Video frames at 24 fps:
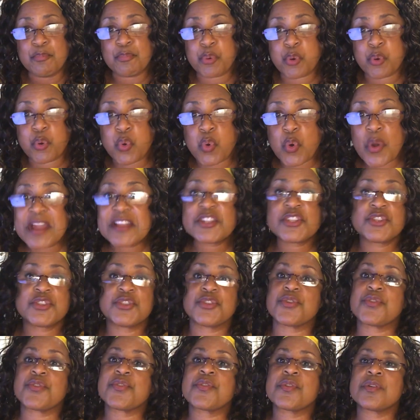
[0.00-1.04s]

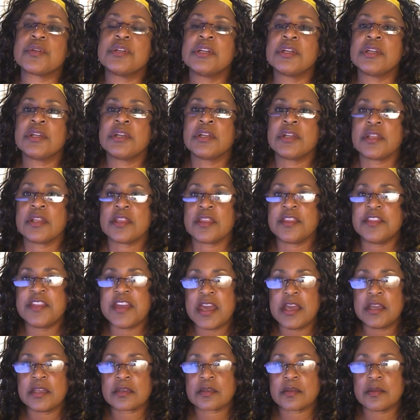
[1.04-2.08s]
pressure
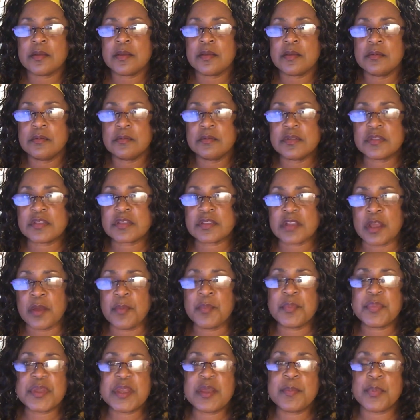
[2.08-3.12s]
that some
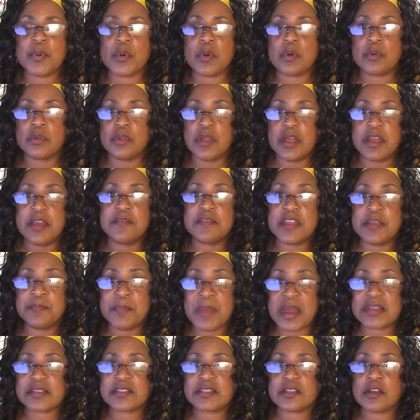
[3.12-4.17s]
people, and
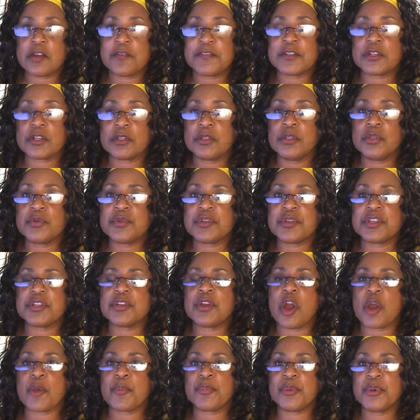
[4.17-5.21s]
myself included,
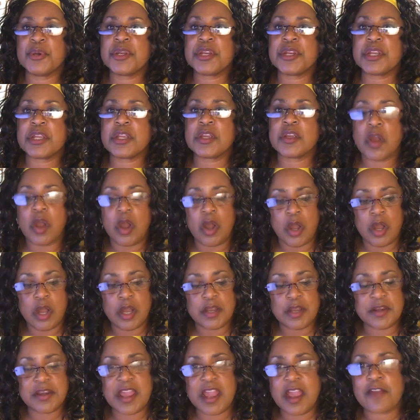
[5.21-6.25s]
are putting
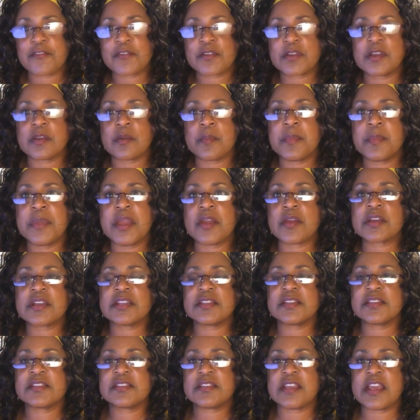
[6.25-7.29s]
on African
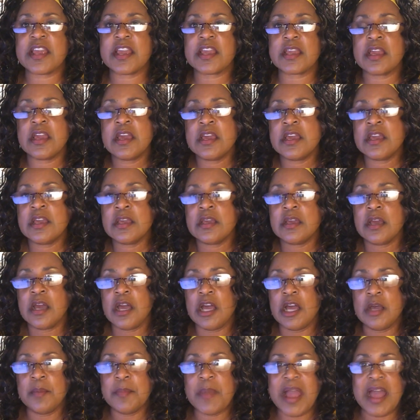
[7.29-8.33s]
Americans, saying,
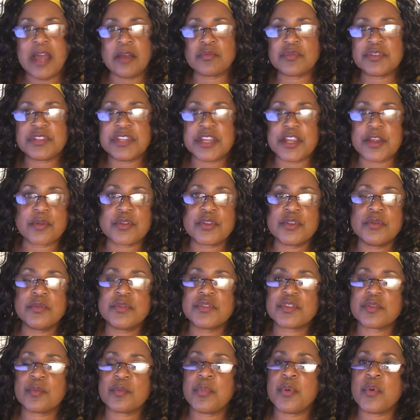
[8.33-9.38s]
how dare you
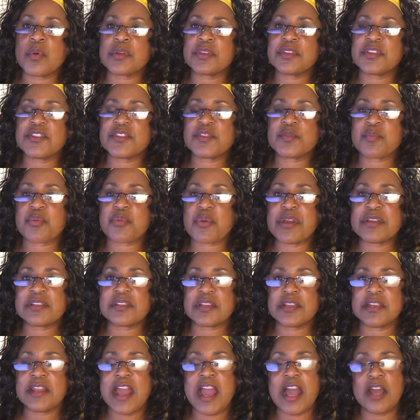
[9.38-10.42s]
support this
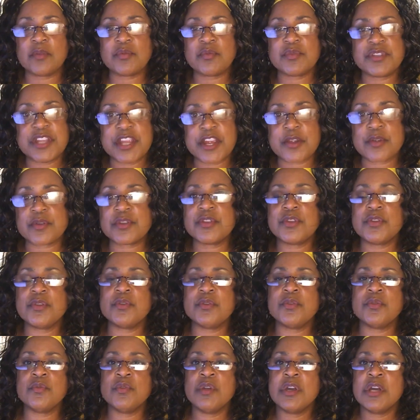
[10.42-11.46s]
president? How dare you